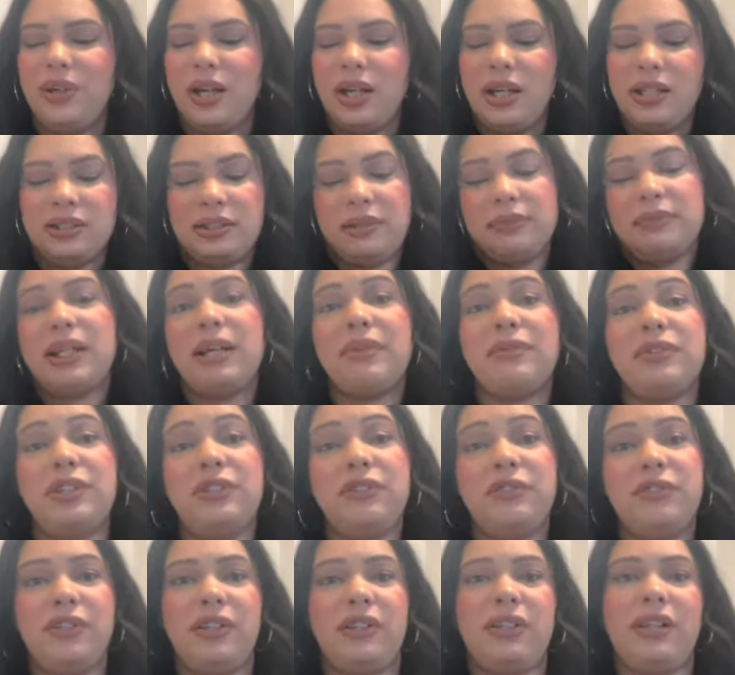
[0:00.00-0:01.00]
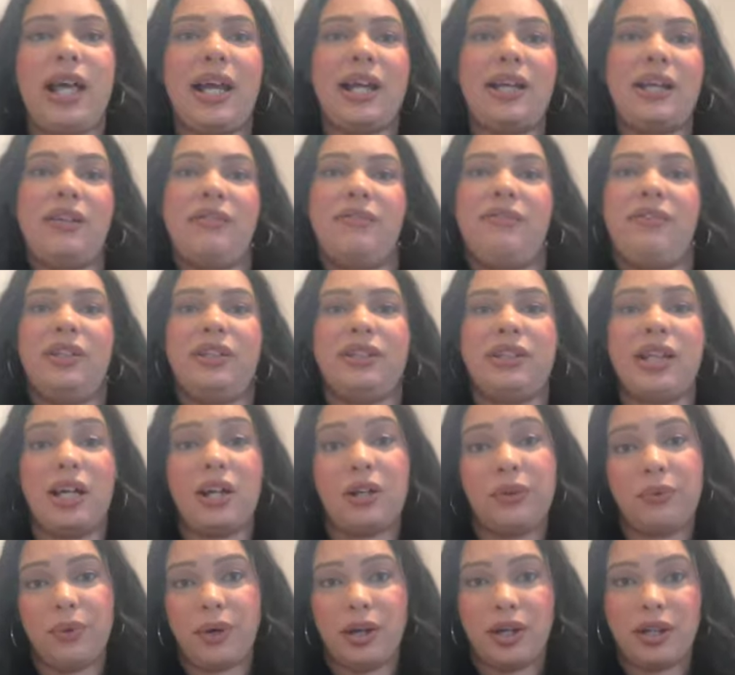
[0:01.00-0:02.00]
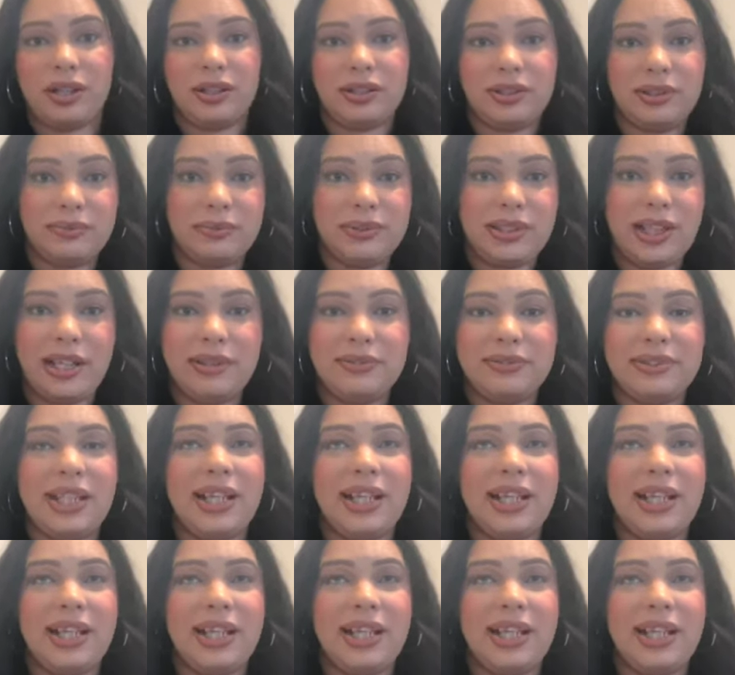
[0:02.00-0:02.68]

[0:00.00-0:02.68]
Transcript: sometimes you feel like a fish out of water sometimes.